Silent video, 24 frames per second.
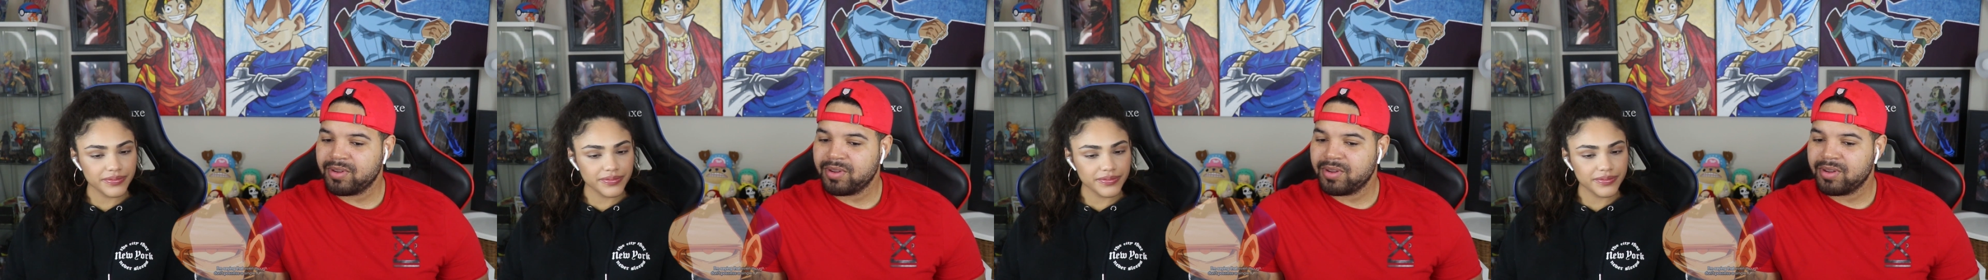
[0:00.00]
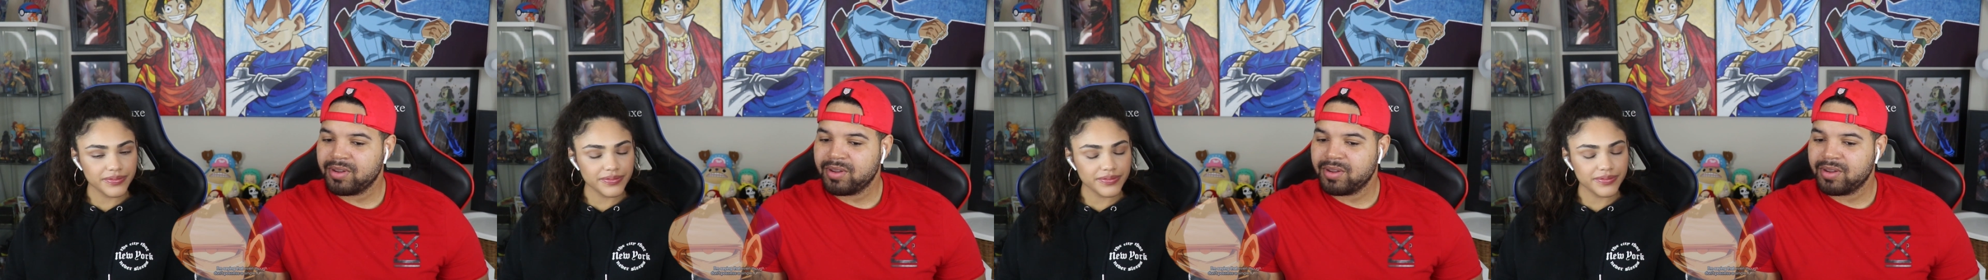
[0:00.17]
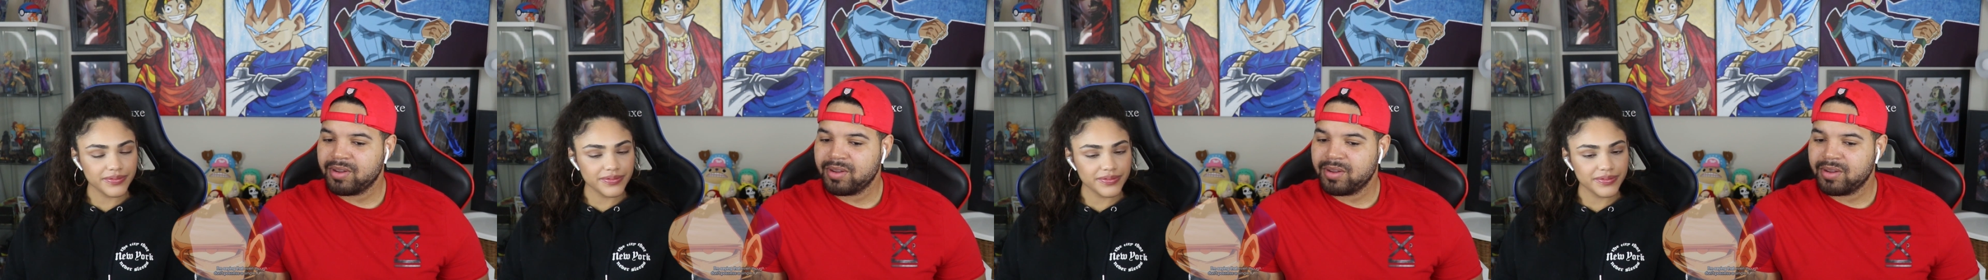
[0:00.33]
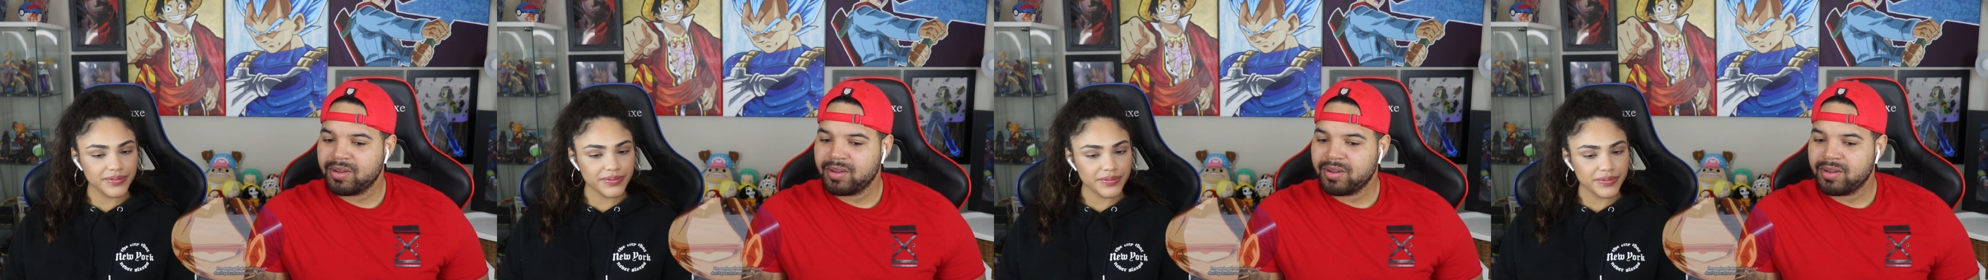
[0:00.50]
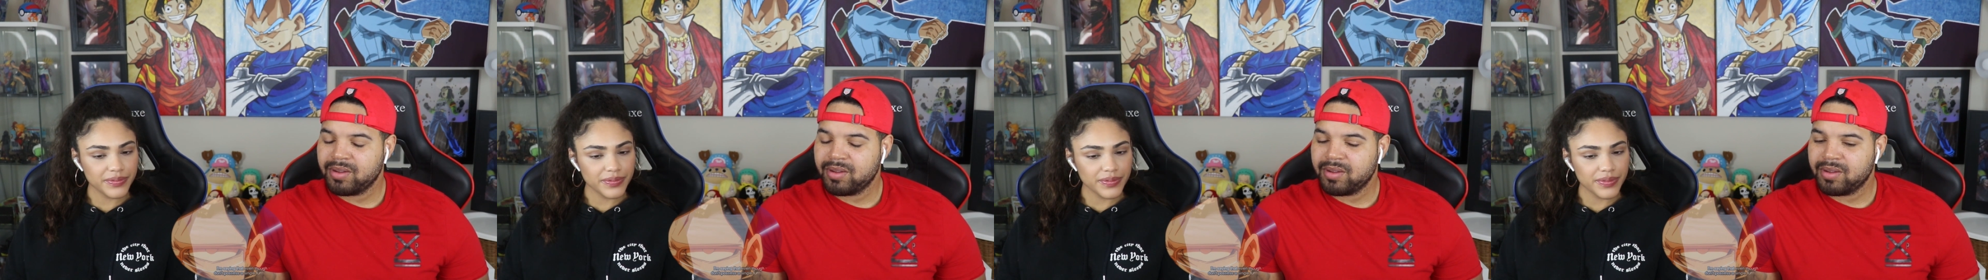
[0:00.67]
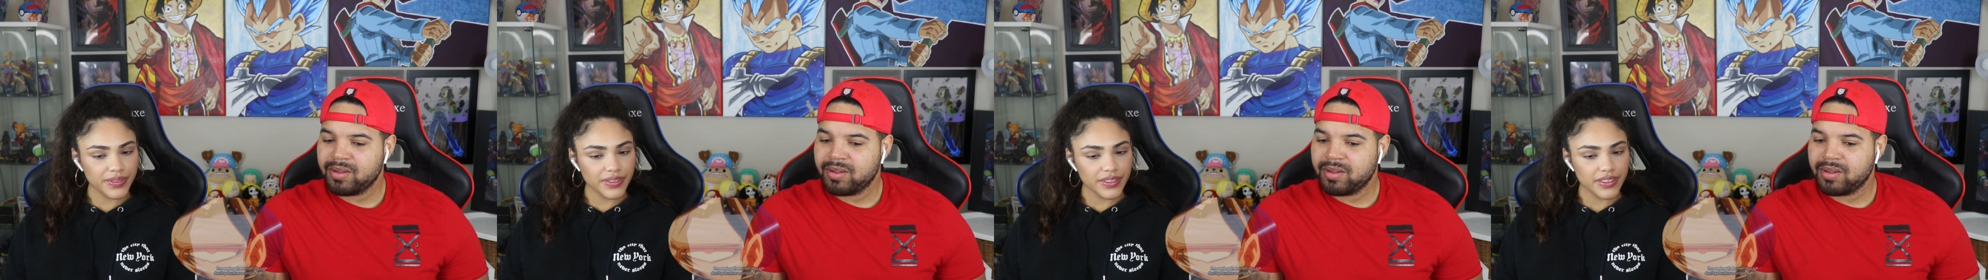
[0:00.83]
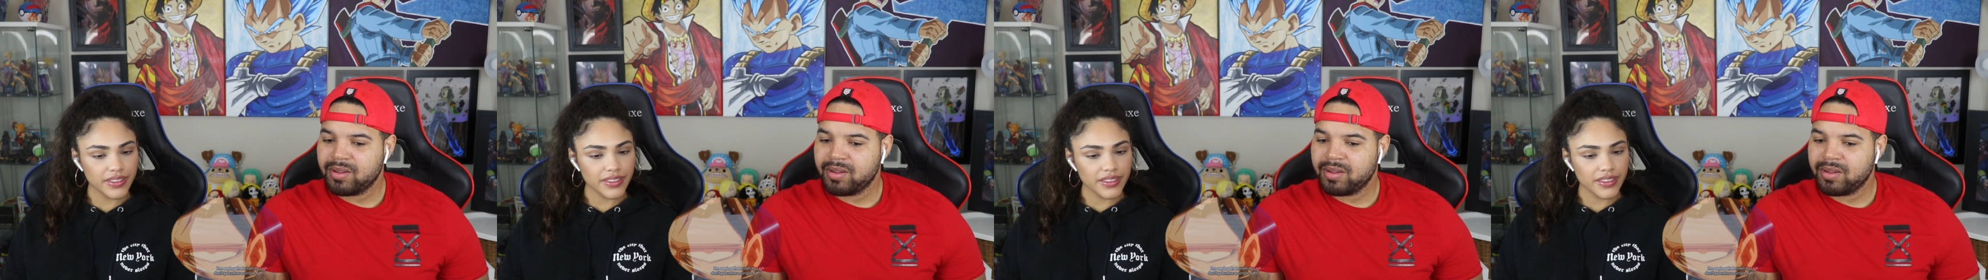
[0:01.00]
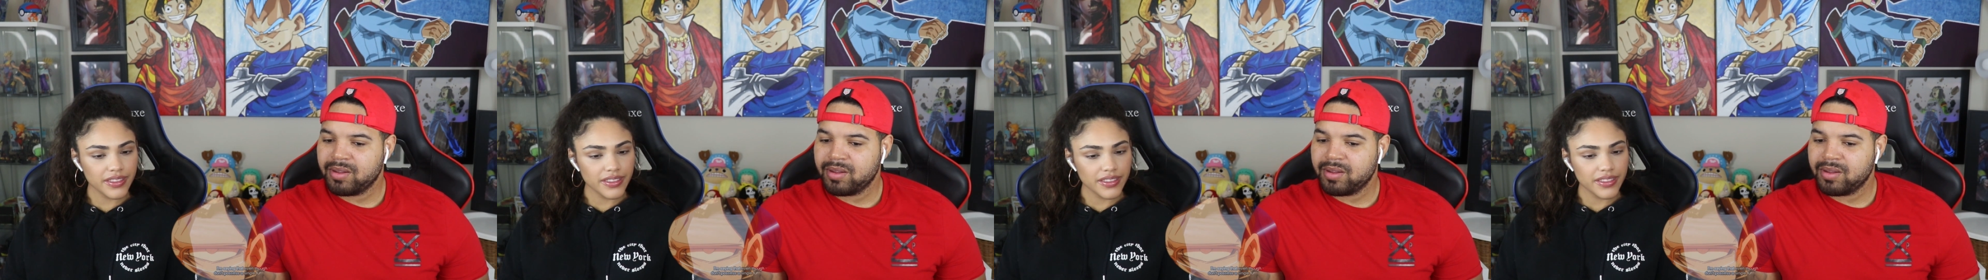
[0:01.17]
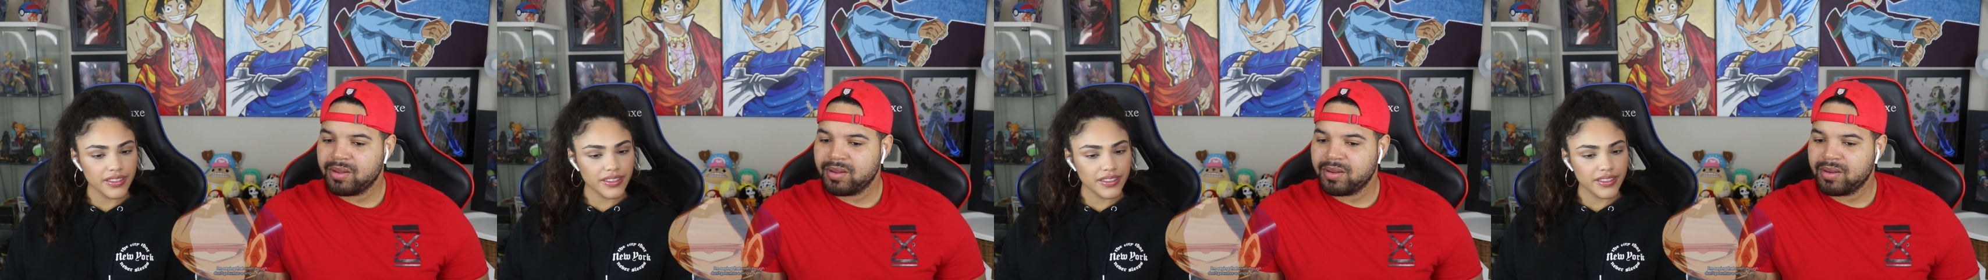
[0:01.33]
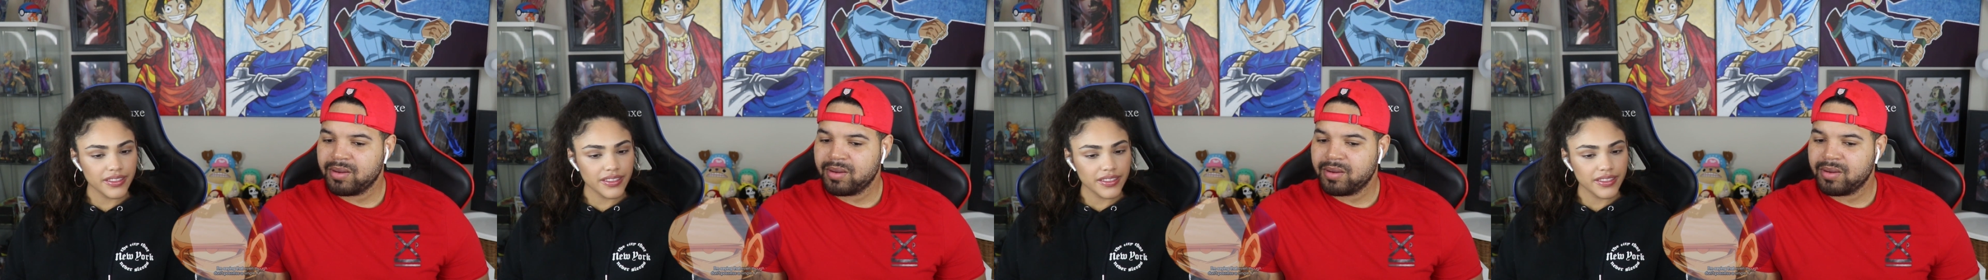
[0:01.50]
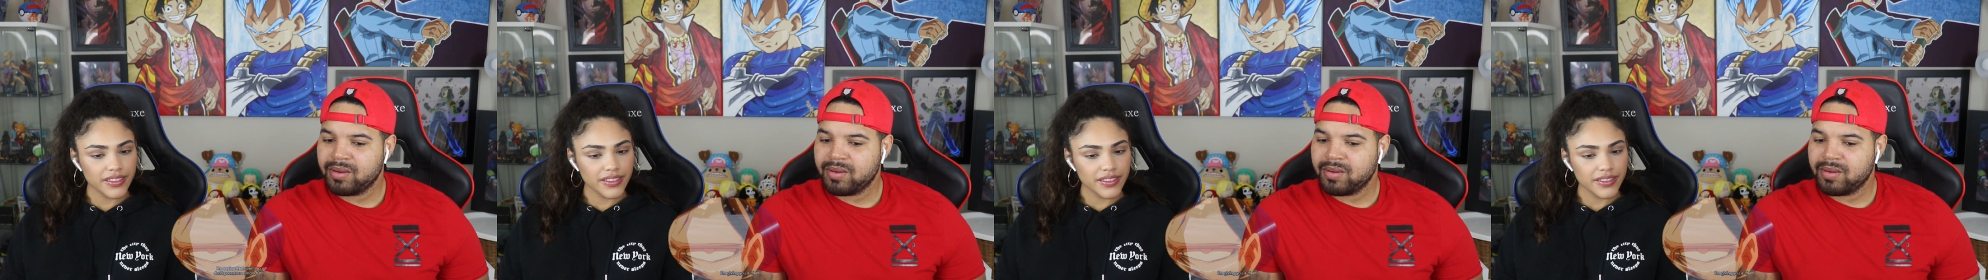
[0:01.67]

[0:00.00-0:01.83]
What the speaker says: Nobody speaks.